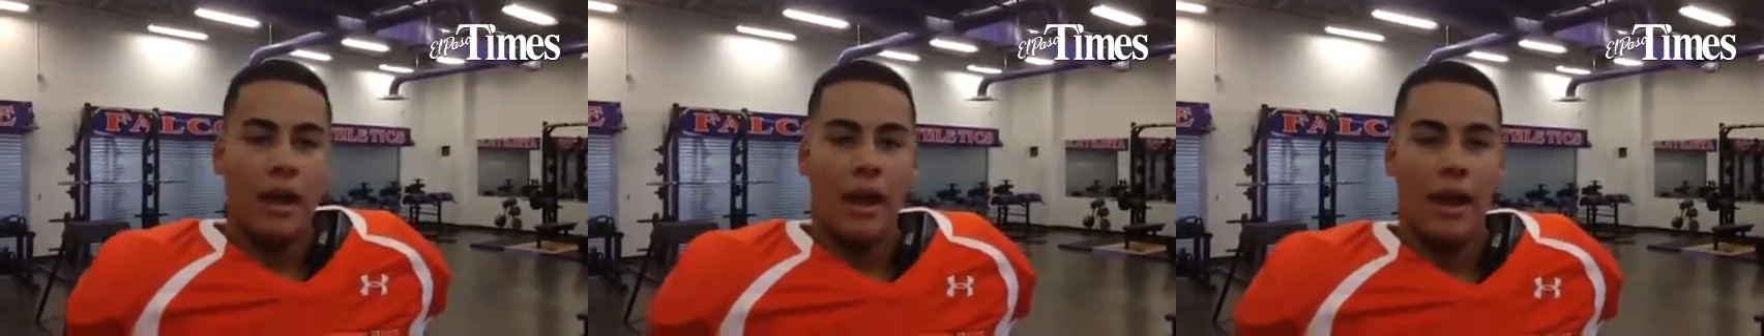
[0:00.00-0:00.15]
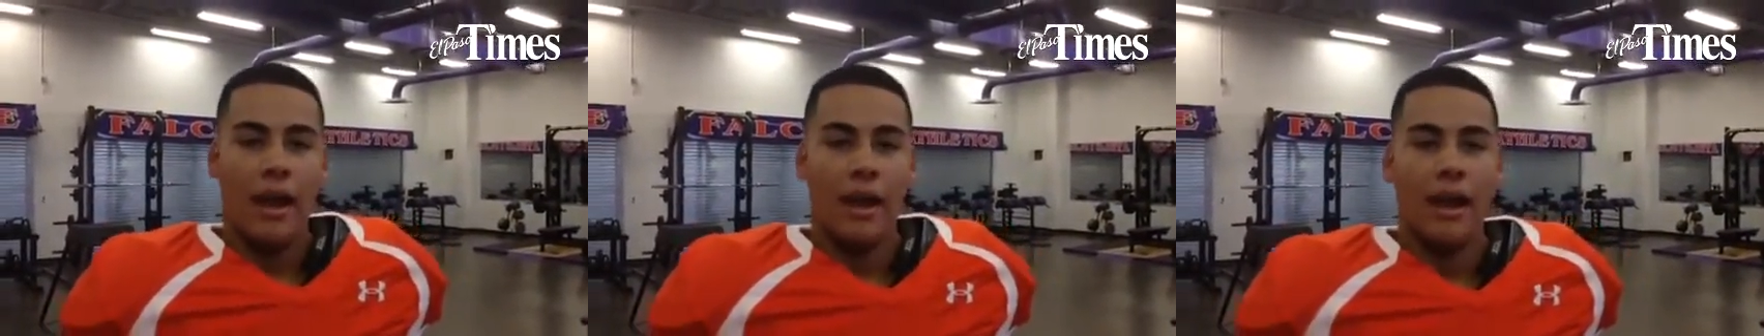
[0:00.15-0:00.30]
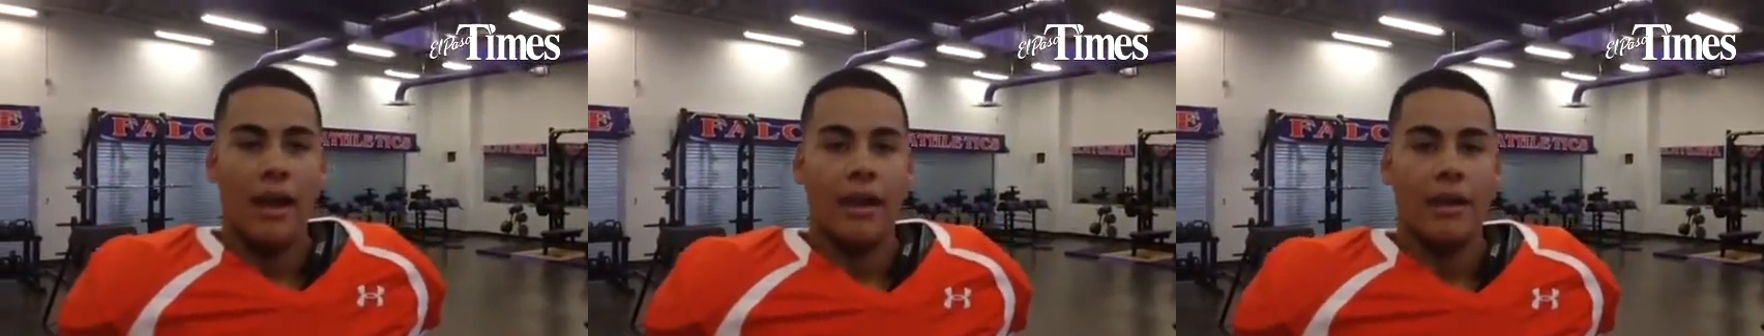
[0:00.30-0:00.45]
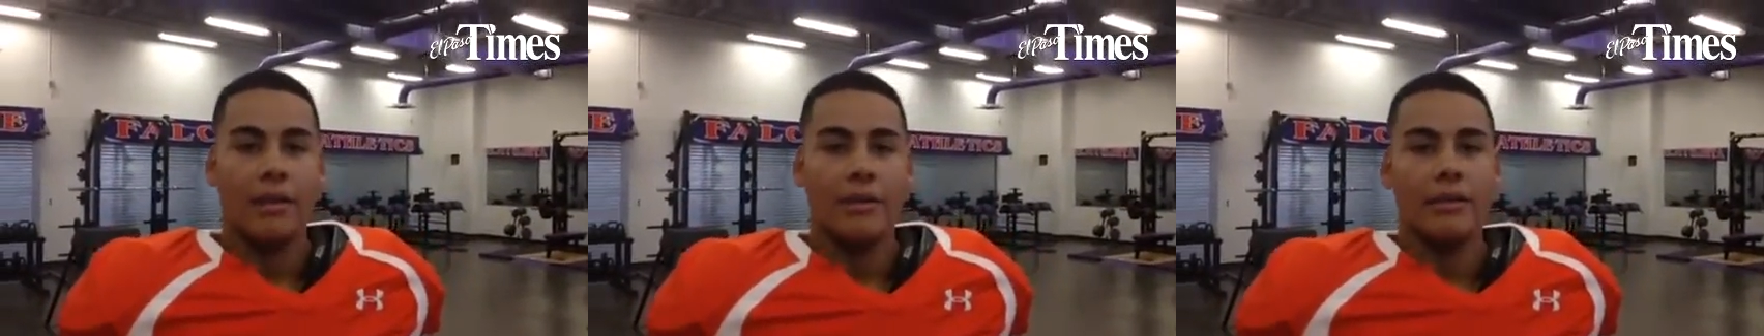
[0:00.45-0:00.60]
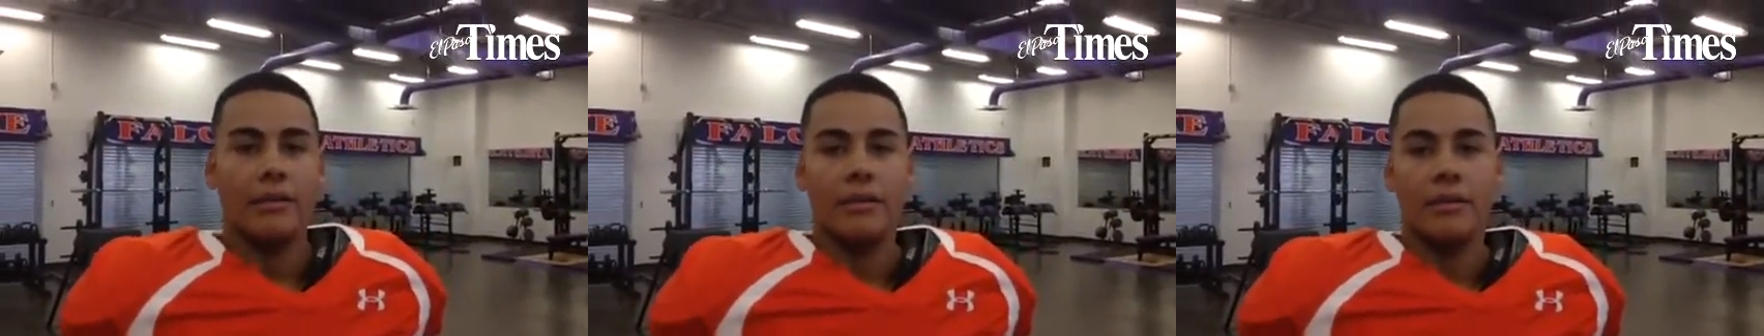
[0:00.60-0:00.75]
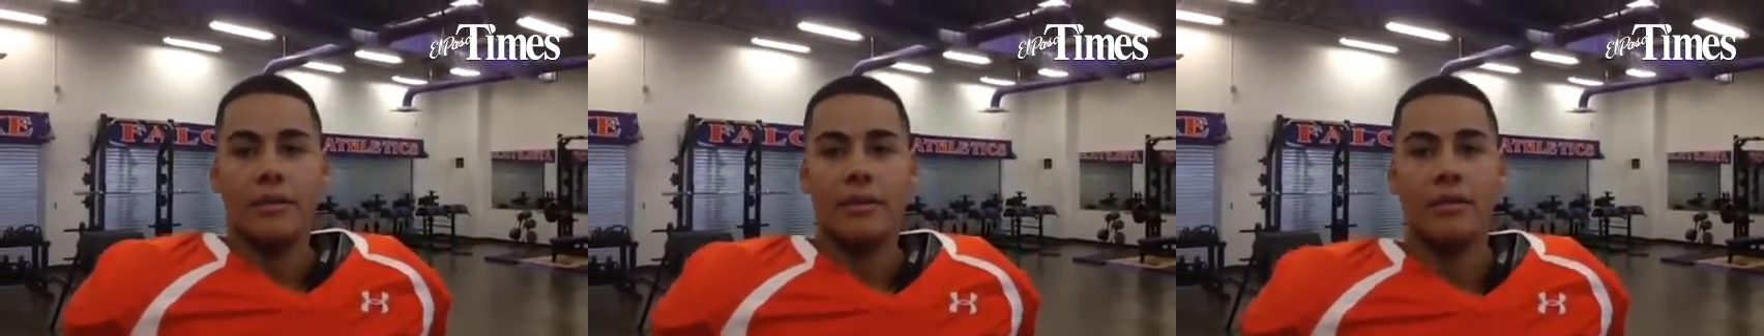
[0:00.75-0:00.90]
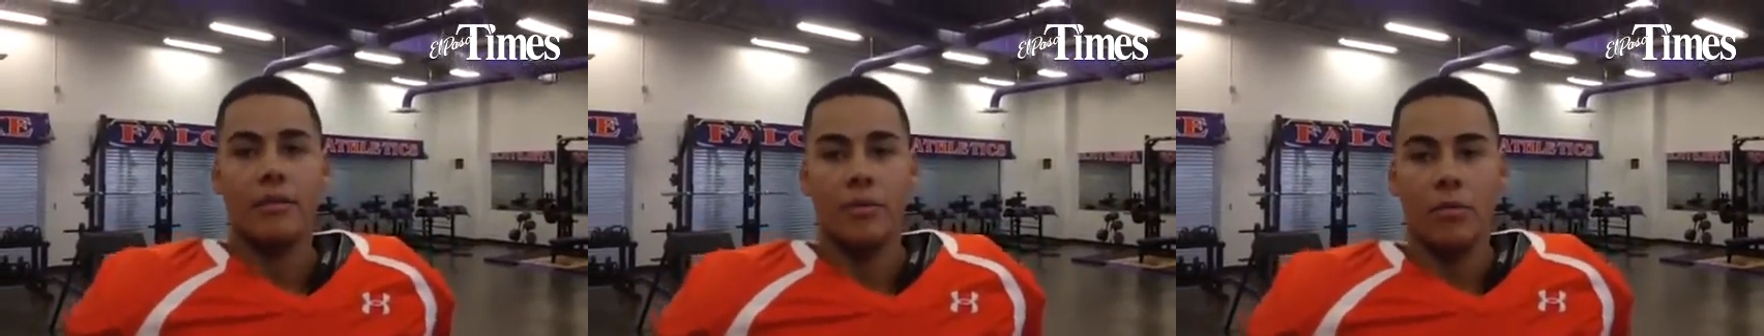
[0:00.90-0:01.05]
and
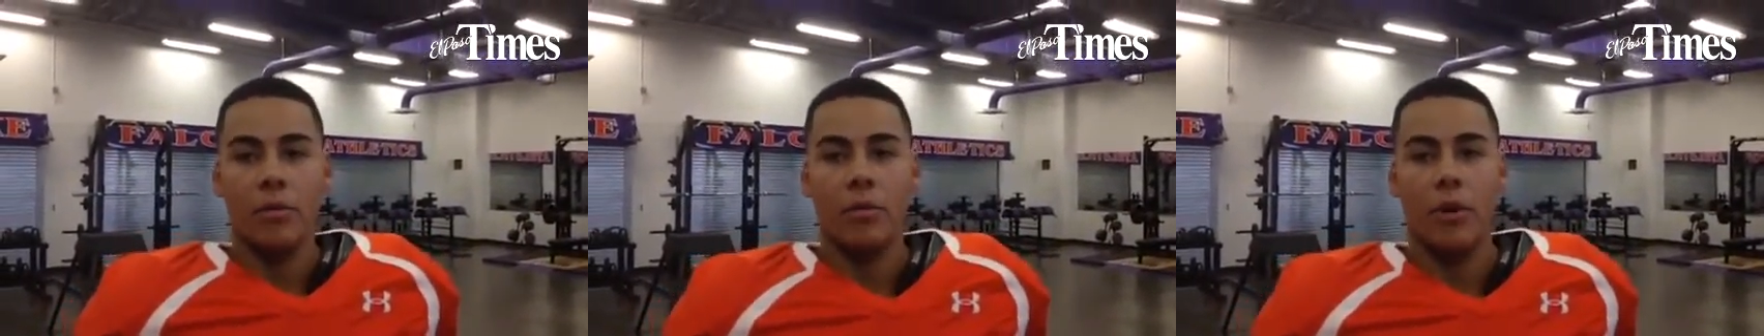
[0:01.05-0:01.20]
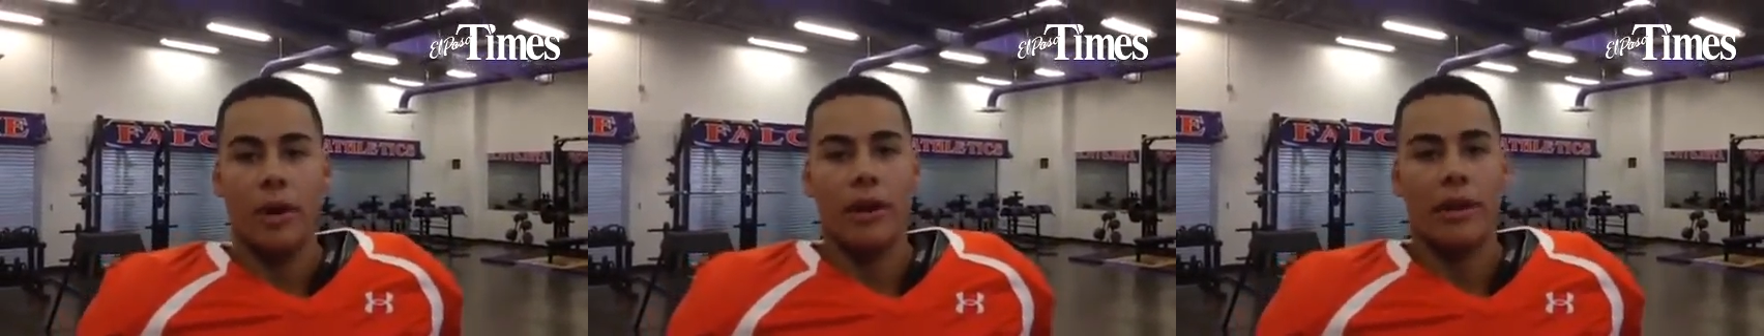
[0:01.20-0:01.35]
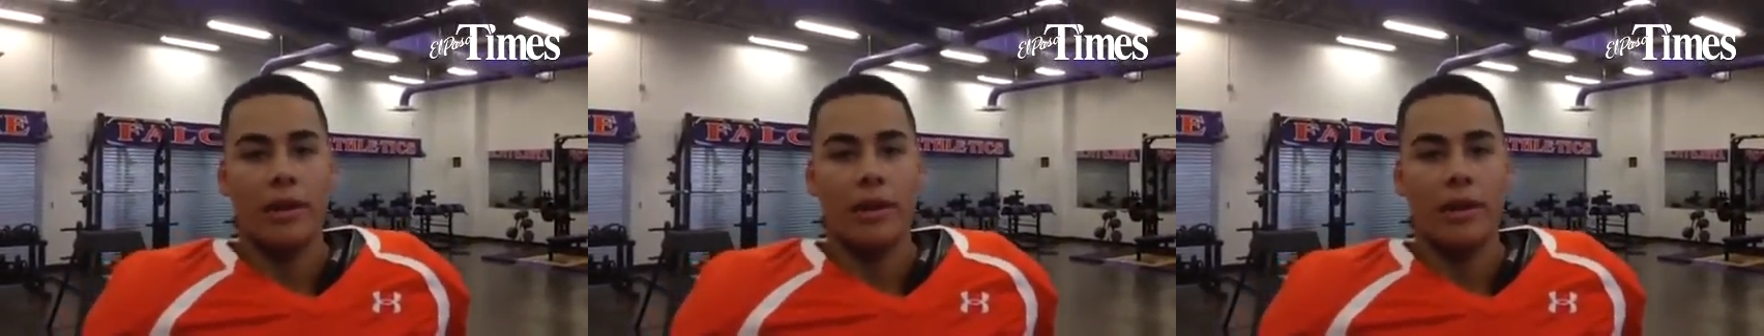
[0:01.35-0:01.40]
we're ready